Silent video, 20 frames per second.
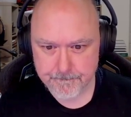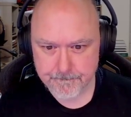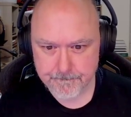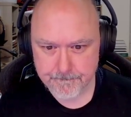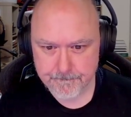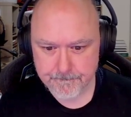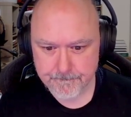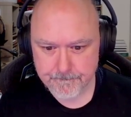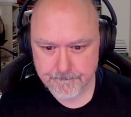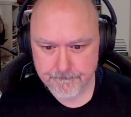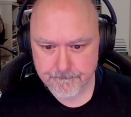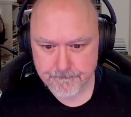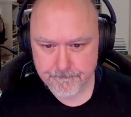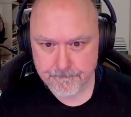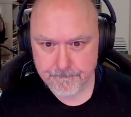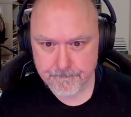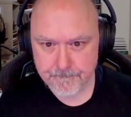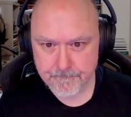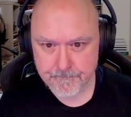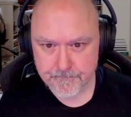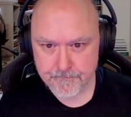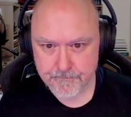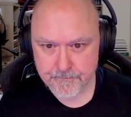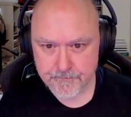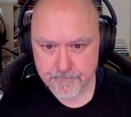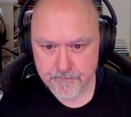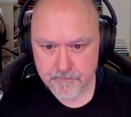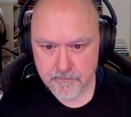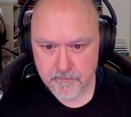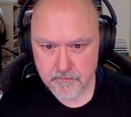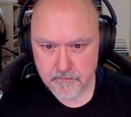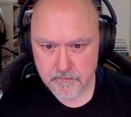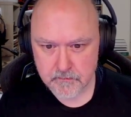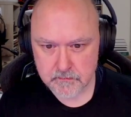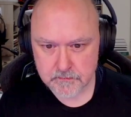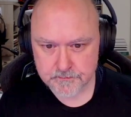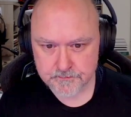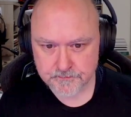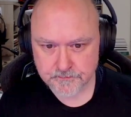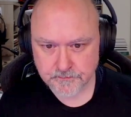
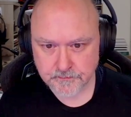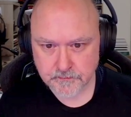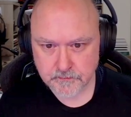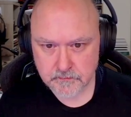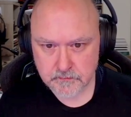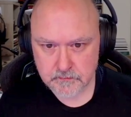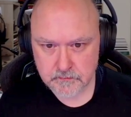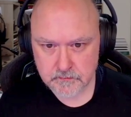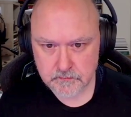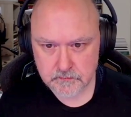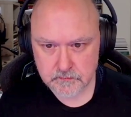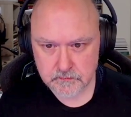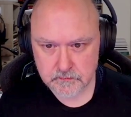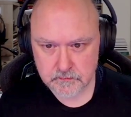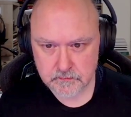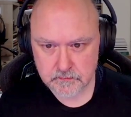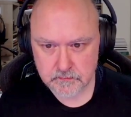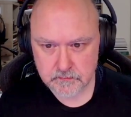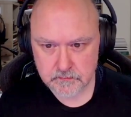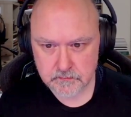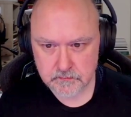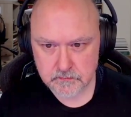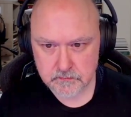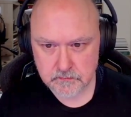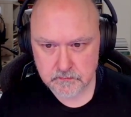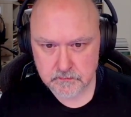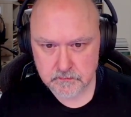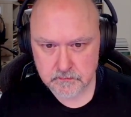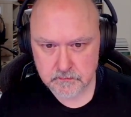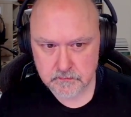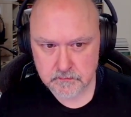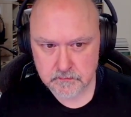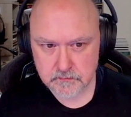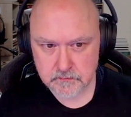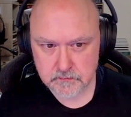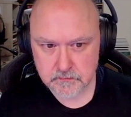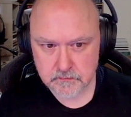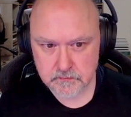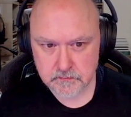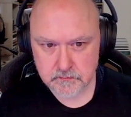
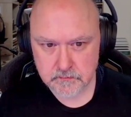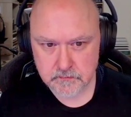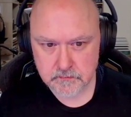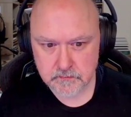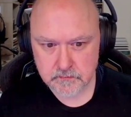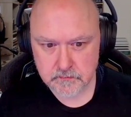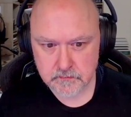[no speech]